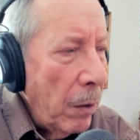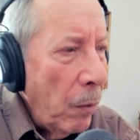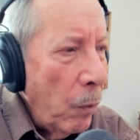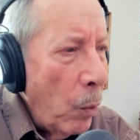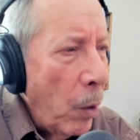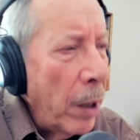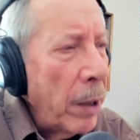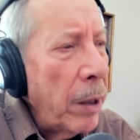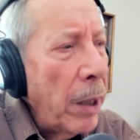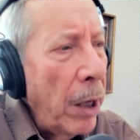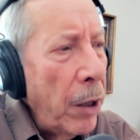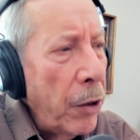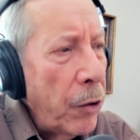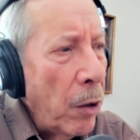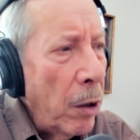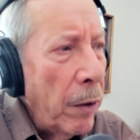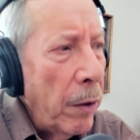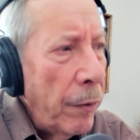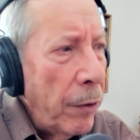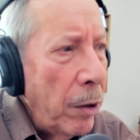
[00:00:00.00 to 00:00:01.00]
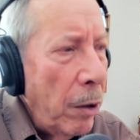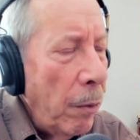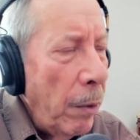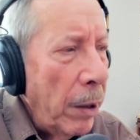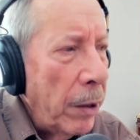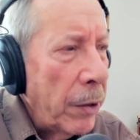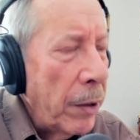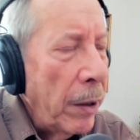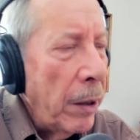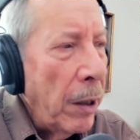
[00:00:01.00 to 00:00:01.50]
one day short of 2
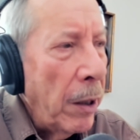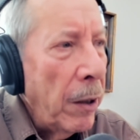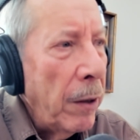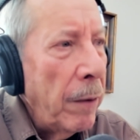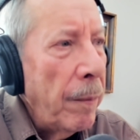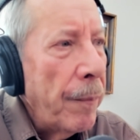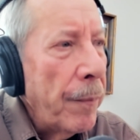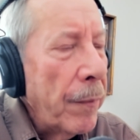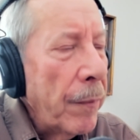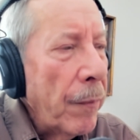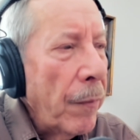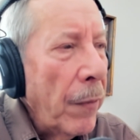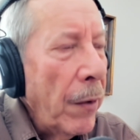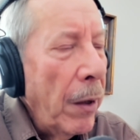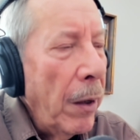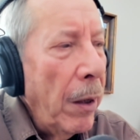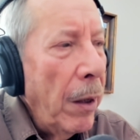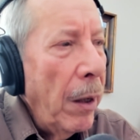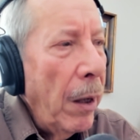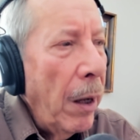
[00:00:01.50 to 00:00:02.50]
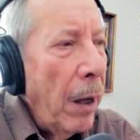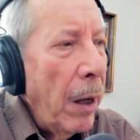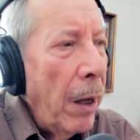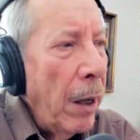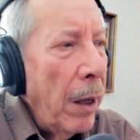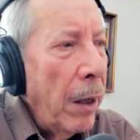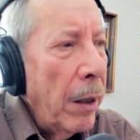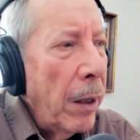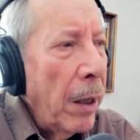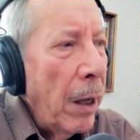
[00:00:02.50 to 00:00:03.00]
weeks in there.
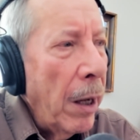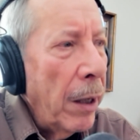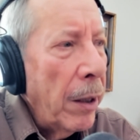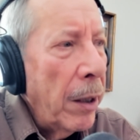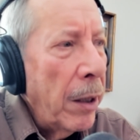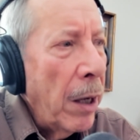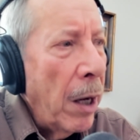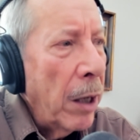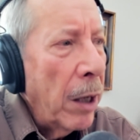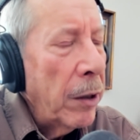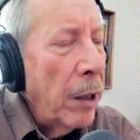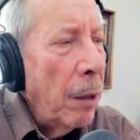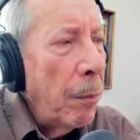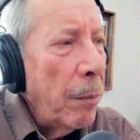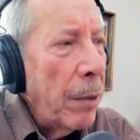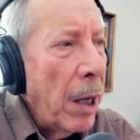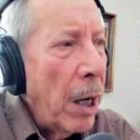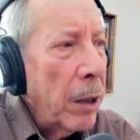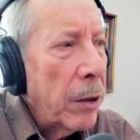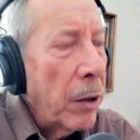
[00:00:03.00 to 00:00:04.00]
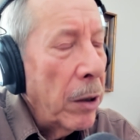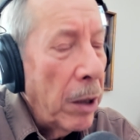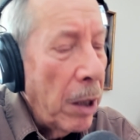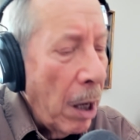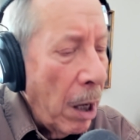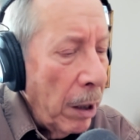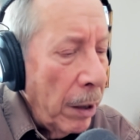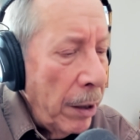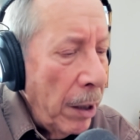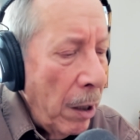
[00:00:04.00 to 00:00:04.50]
And I had a doctor named Dr.
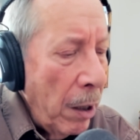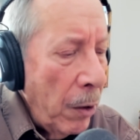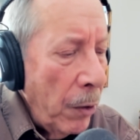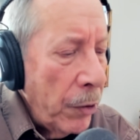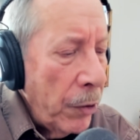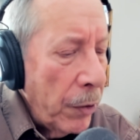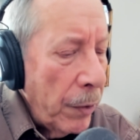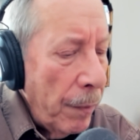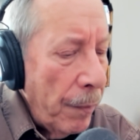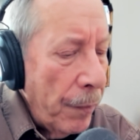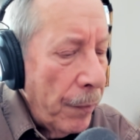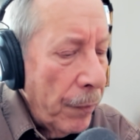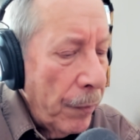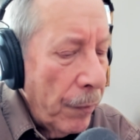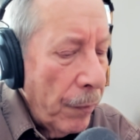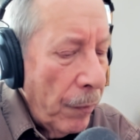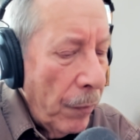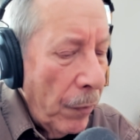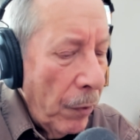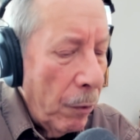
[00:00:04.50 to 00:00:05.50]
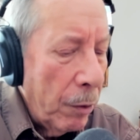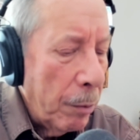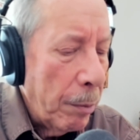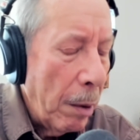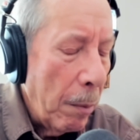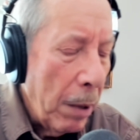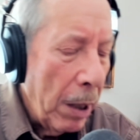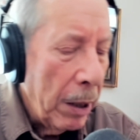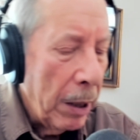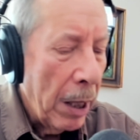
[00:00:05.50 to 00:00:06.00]
Garlinghouse, was my
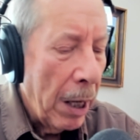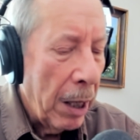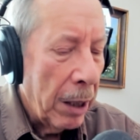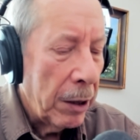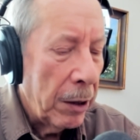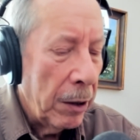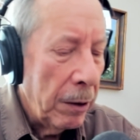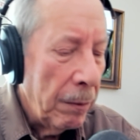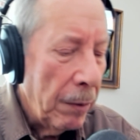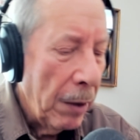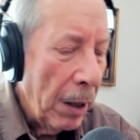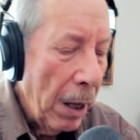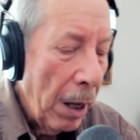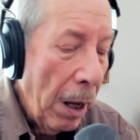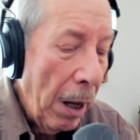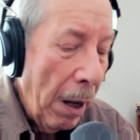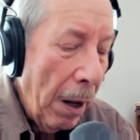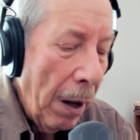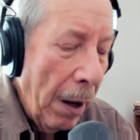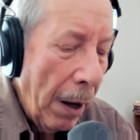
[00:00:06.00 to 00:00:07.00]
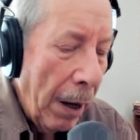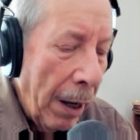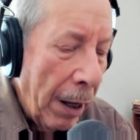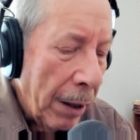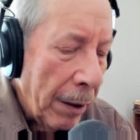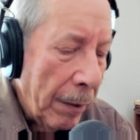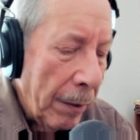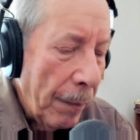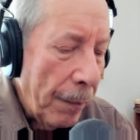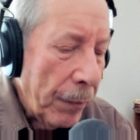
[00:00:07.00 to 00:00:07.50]
main doctor.
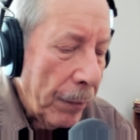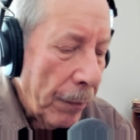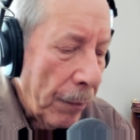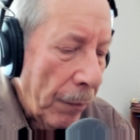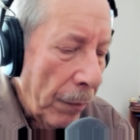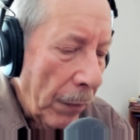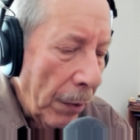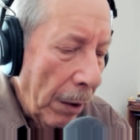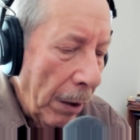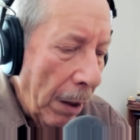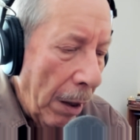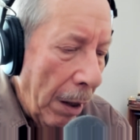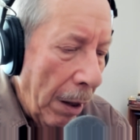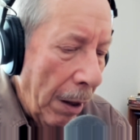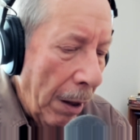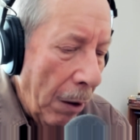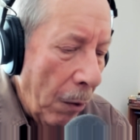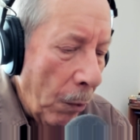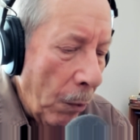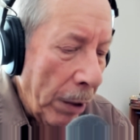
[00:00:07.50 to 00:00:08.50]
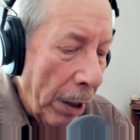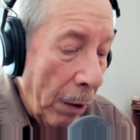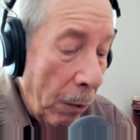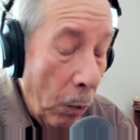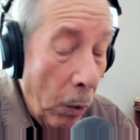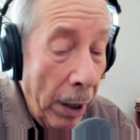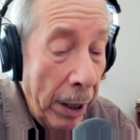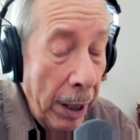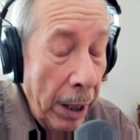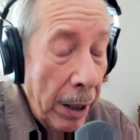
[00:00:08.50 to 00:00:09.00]
And when I
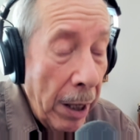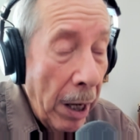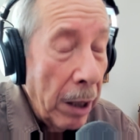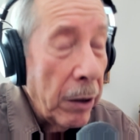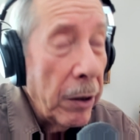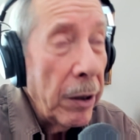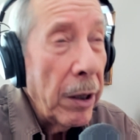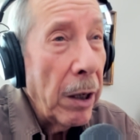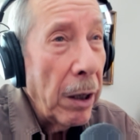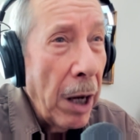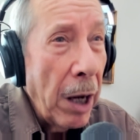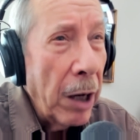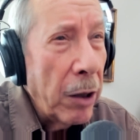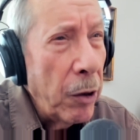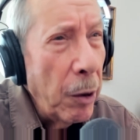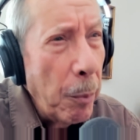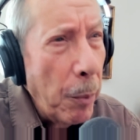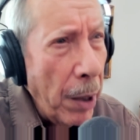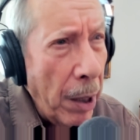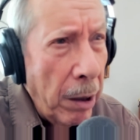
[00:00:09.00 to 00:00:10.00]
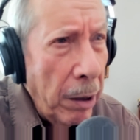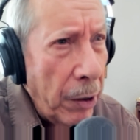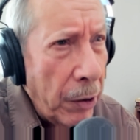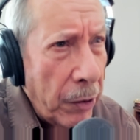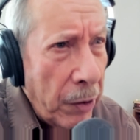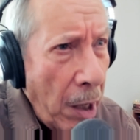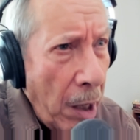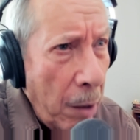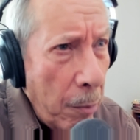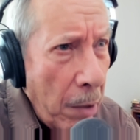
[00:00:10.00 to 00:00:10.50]
went in, I could barely
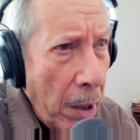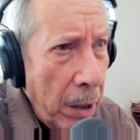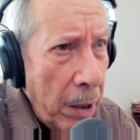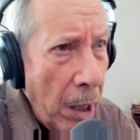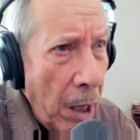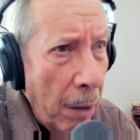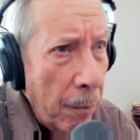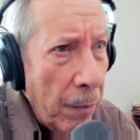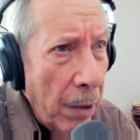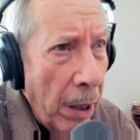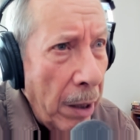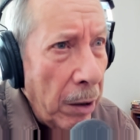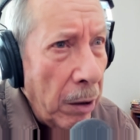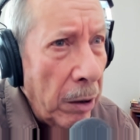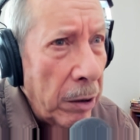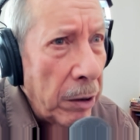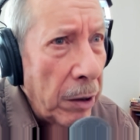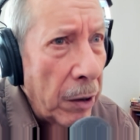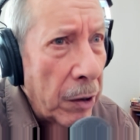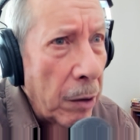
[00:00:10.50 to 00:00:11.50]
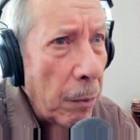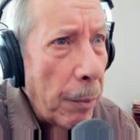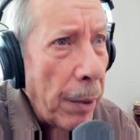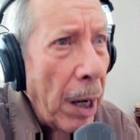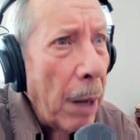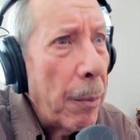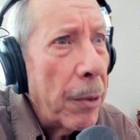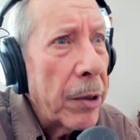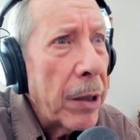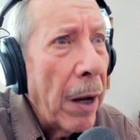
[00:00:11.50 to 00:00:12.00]
sign my name. I looked at some
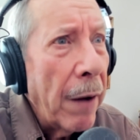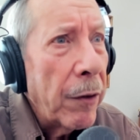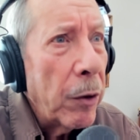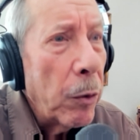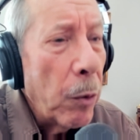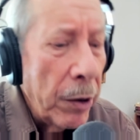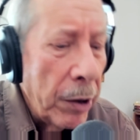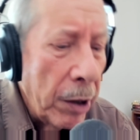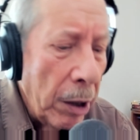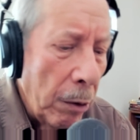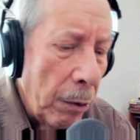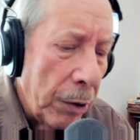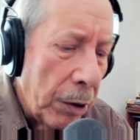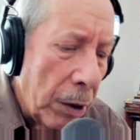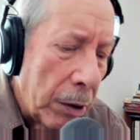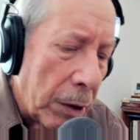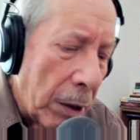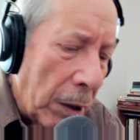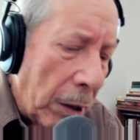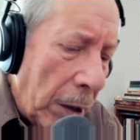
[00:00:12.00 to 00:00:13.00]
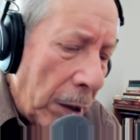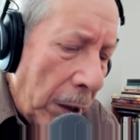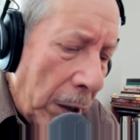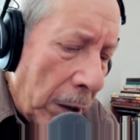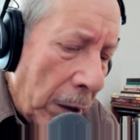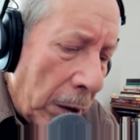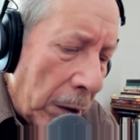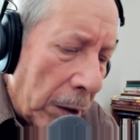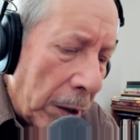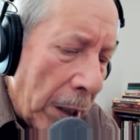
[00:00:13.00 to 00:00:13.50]
papers afterwards, and it was just a
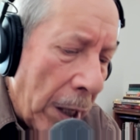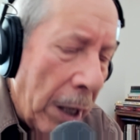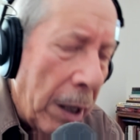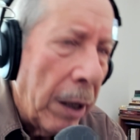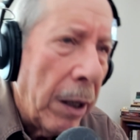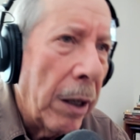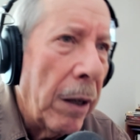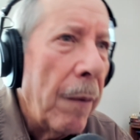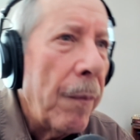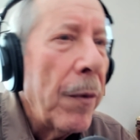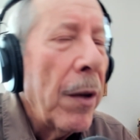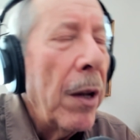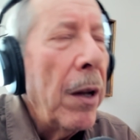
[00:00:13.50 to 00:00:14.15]
little tiny thing.